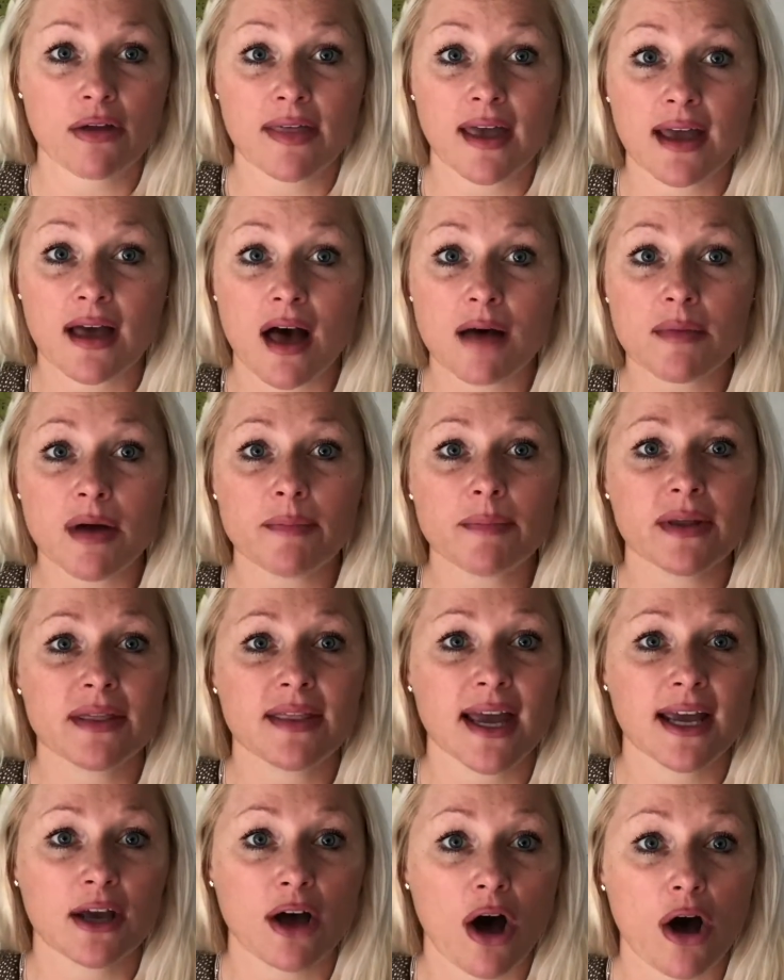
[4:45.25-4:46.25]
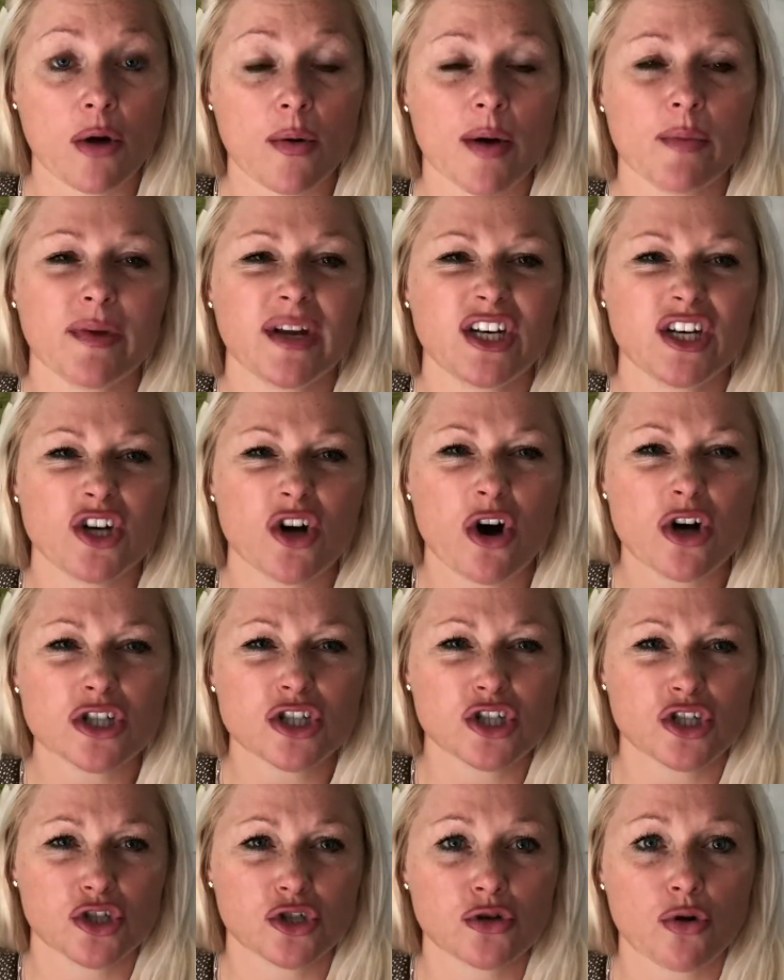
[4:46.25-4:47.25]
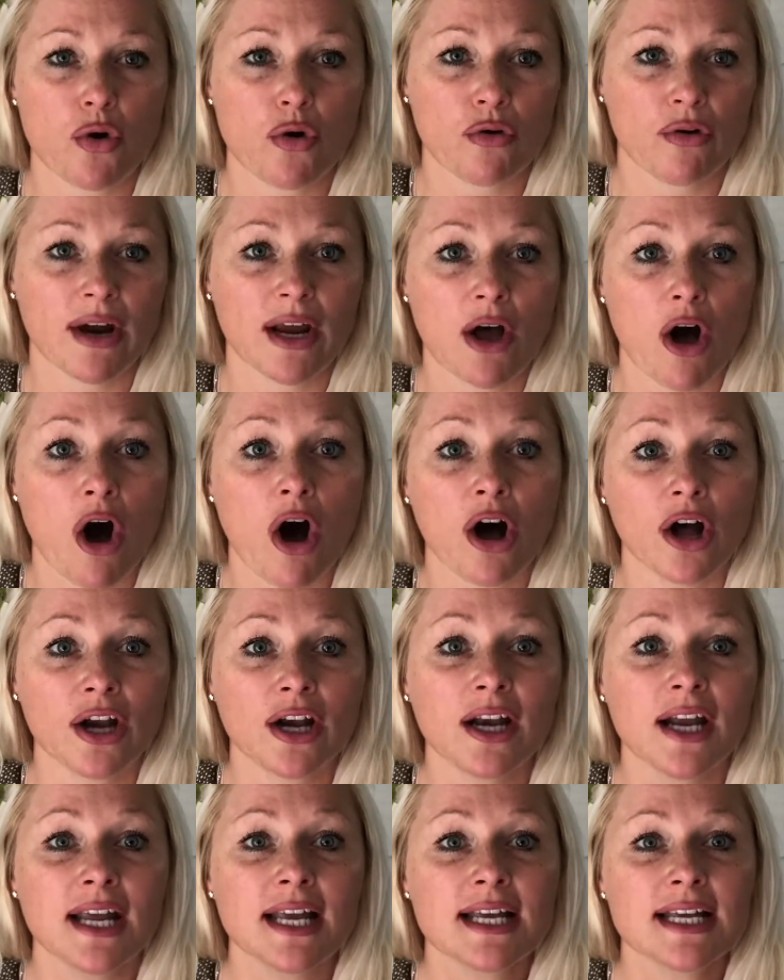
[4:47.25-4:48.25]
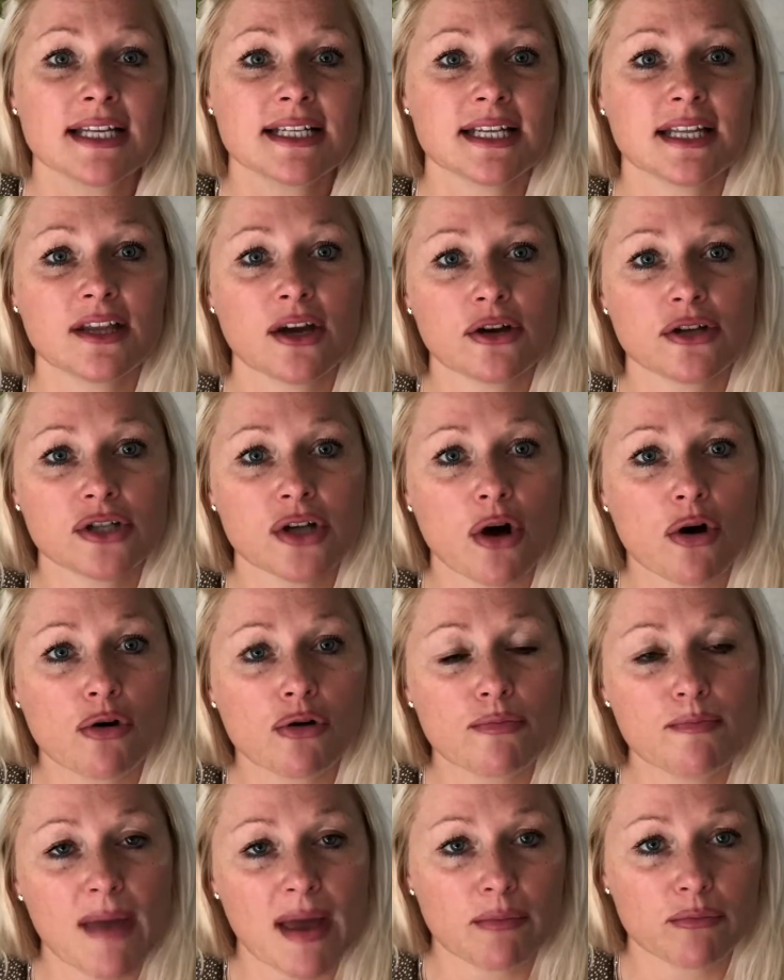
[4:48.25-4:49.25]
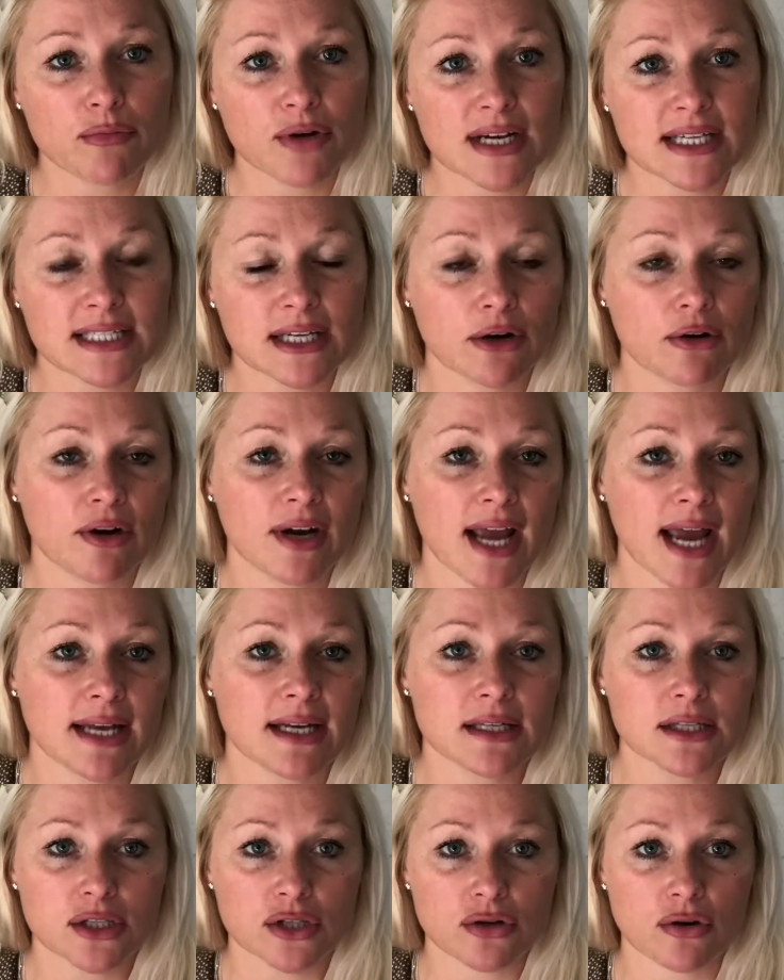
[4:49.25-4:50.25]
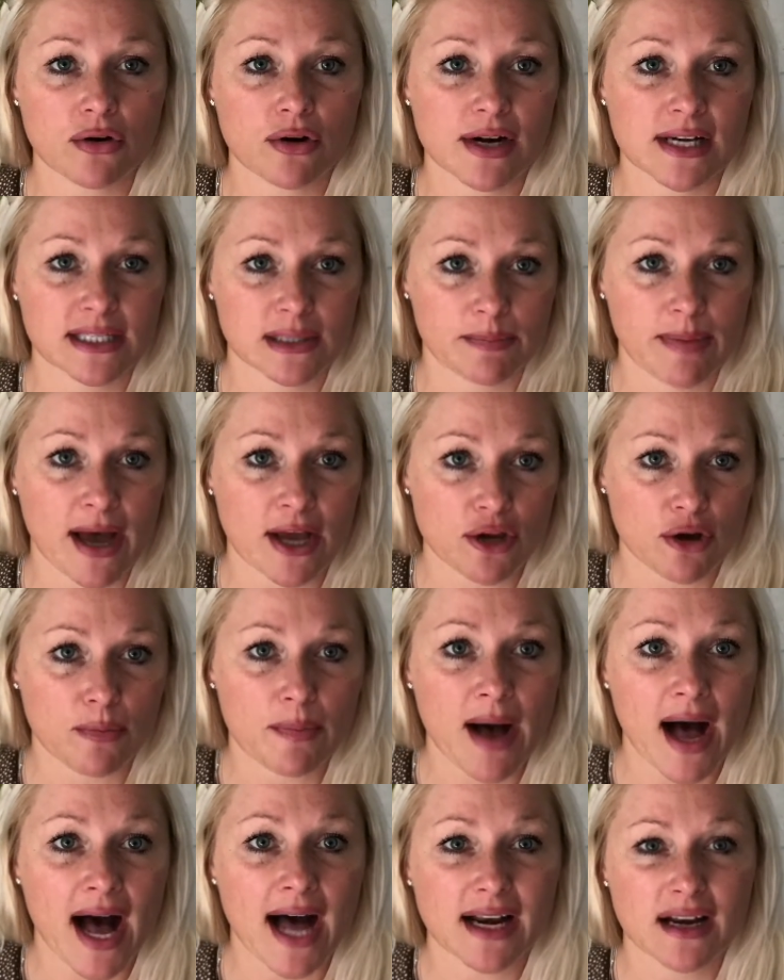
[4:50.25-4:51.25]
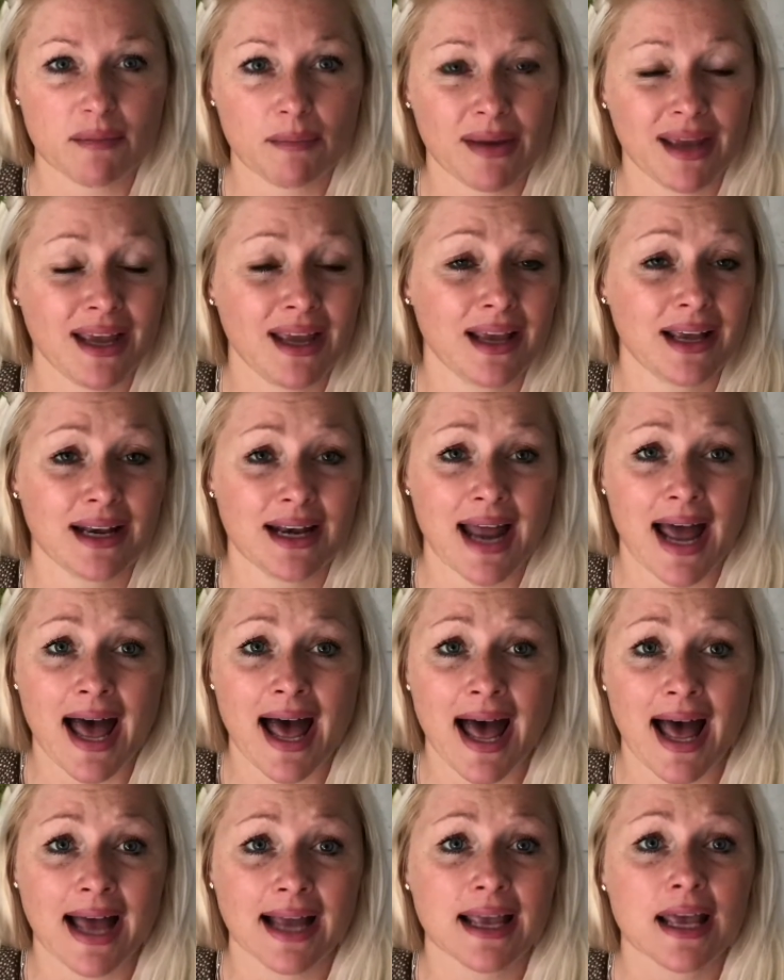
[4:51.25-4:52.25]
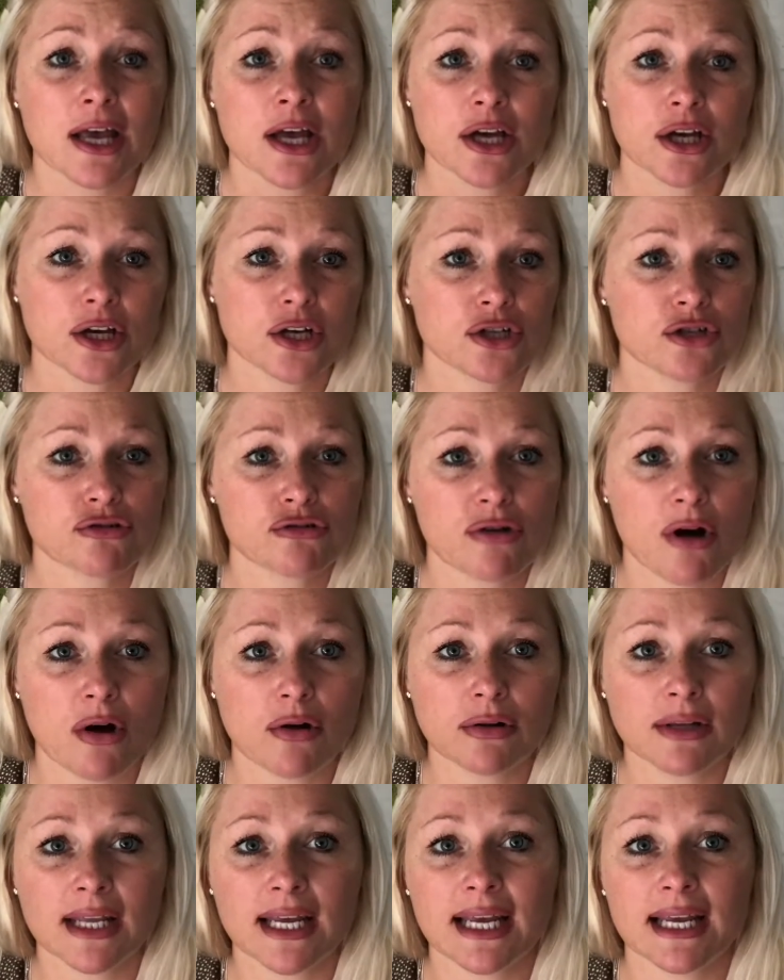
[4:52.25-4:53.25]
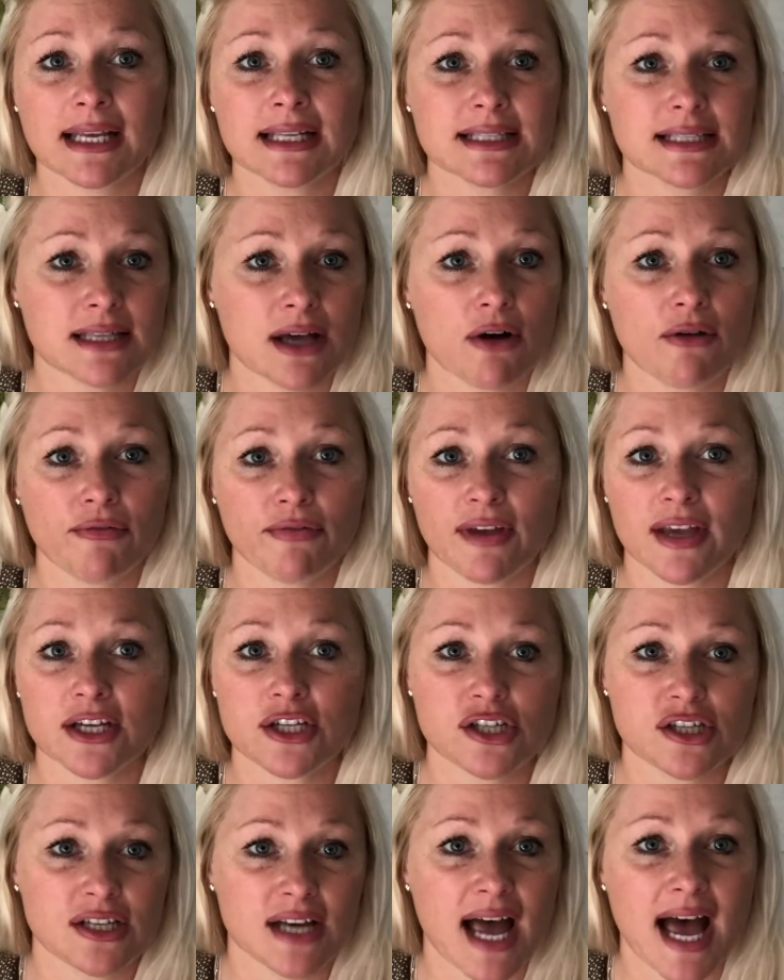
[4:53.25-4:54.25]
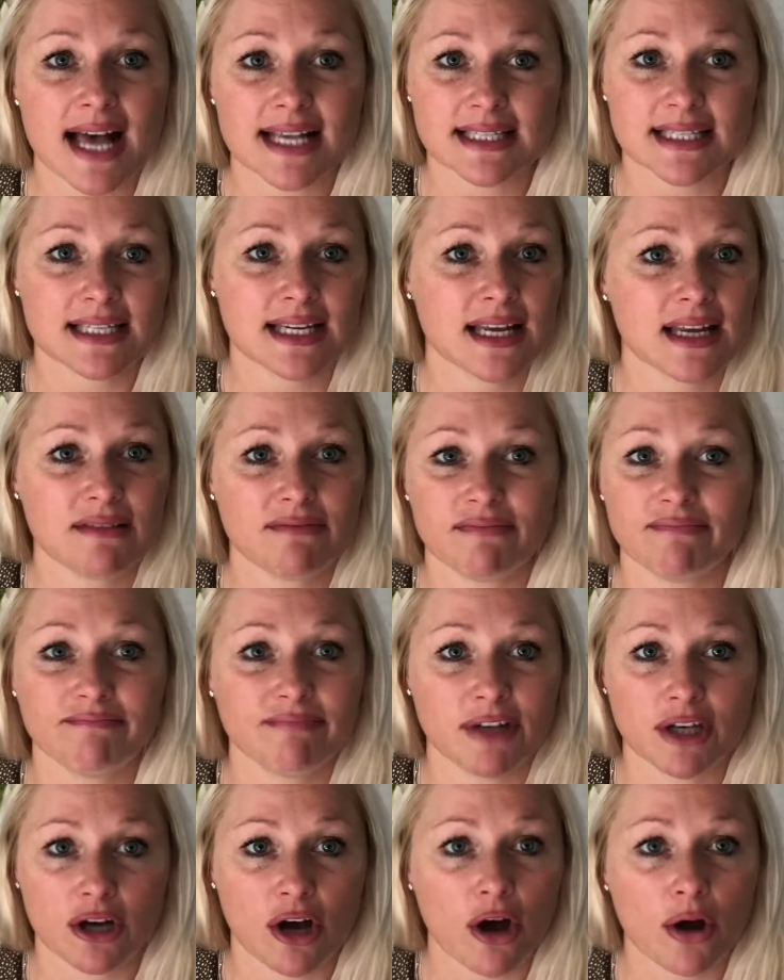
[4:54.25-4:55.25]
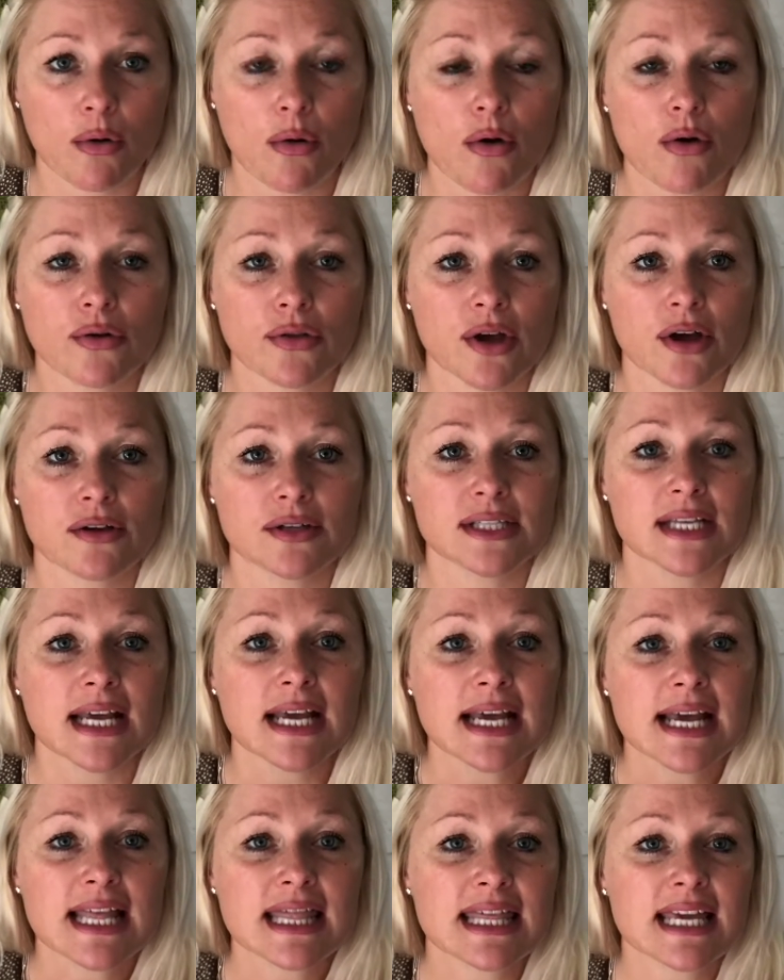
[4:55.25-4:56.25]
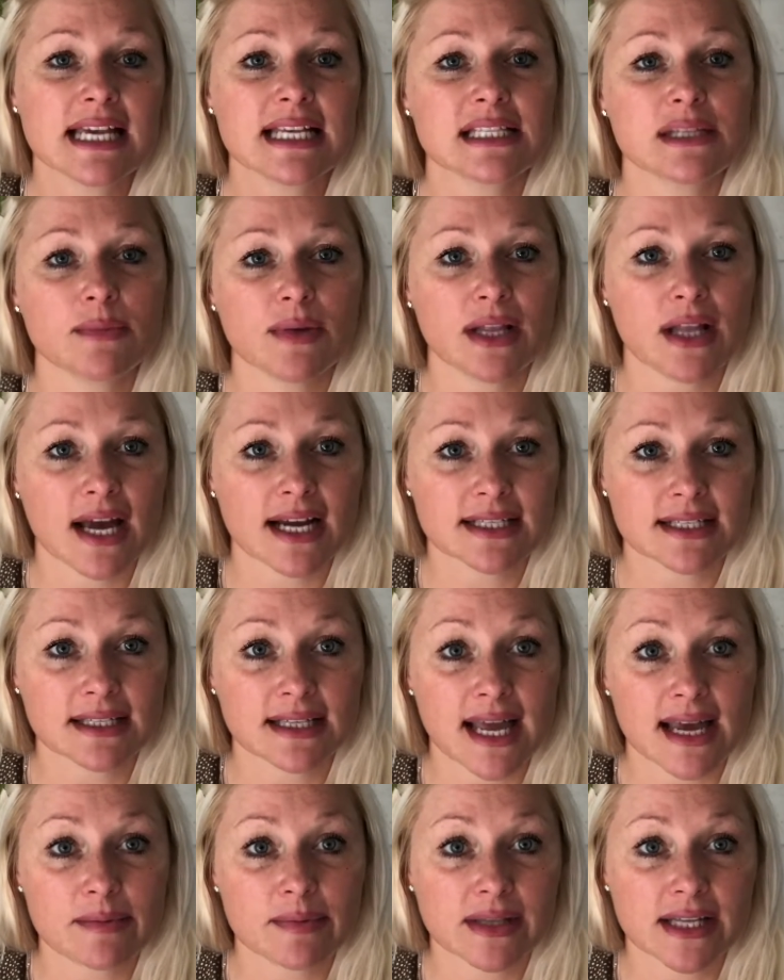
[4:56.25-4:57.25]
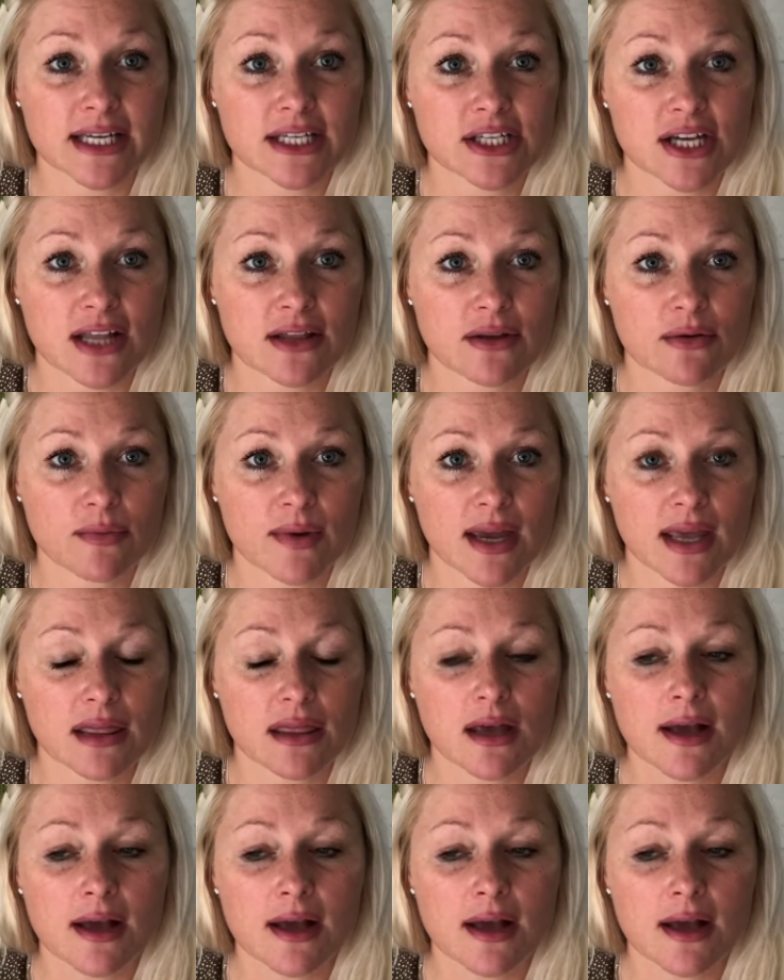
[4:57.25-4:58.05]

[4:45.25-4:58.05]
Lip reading: They come up and they go. And we're not storing on to those old memories and creating stories about your partner being a nag, controlling, selfish, nasty, you know, all those things that we like to label each other with.